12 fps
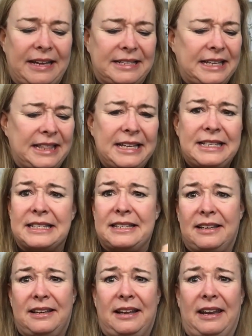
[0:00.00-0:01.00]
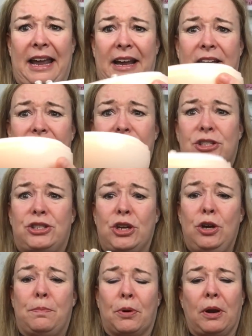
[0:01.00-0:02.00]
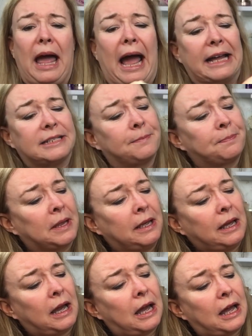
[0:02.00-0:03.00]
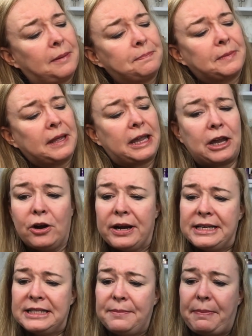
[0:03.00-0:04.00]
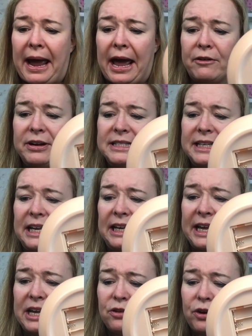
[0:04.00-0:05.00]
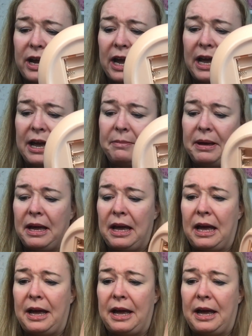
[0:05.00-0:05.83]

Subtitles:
And see, this is like super light. Here is the batteries. It'll either come,